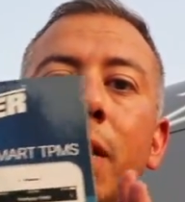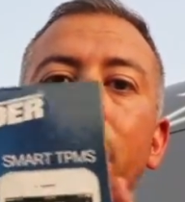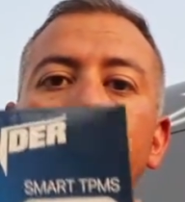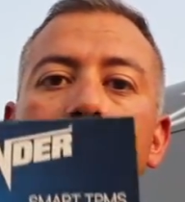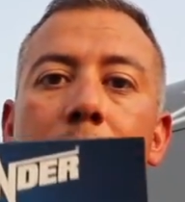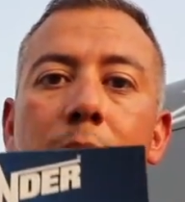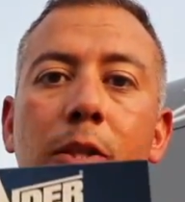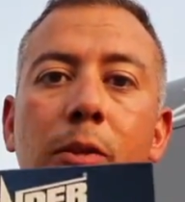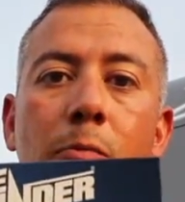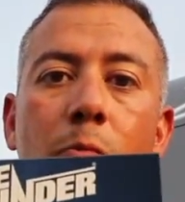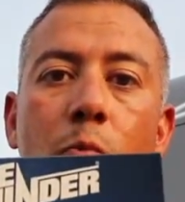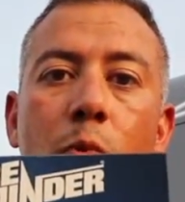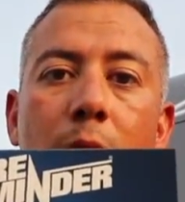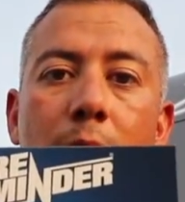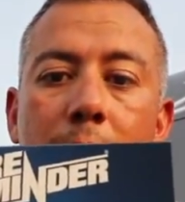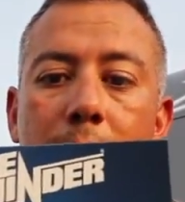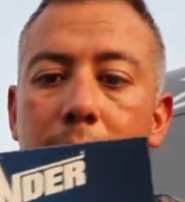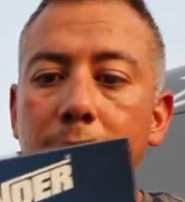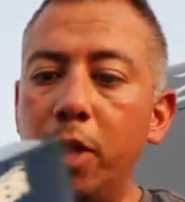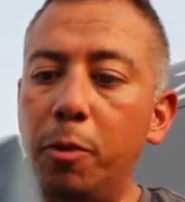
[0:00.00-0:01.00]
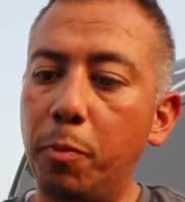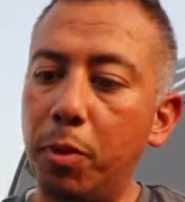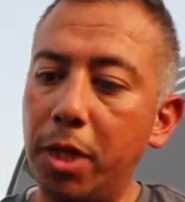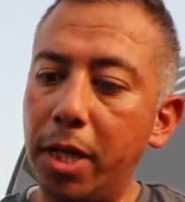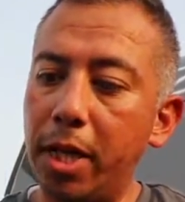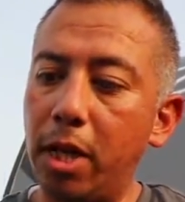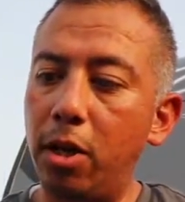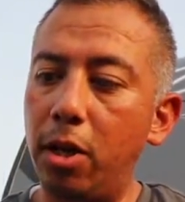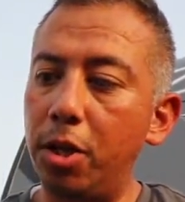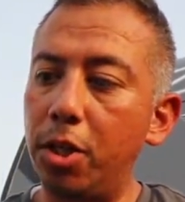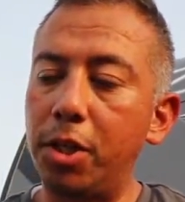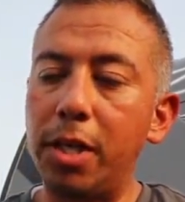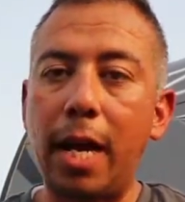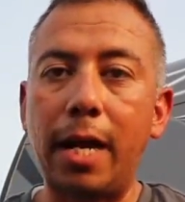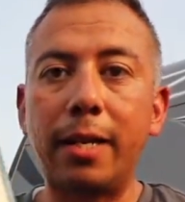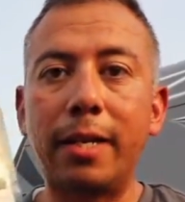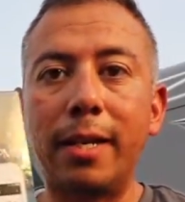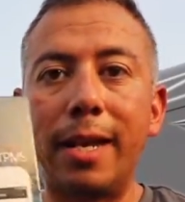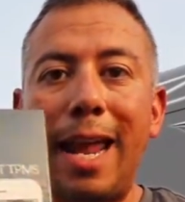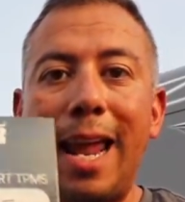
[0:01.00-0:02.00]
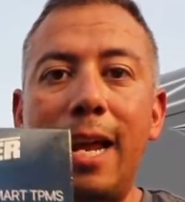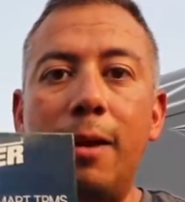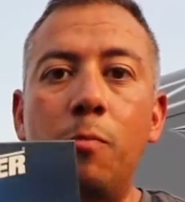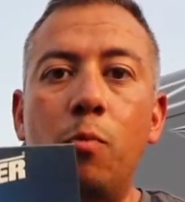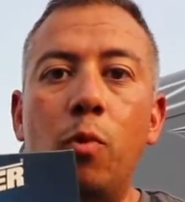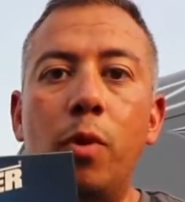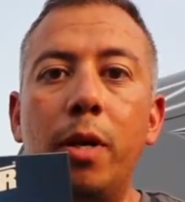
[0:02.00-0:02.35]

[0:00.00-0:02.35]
This particular set came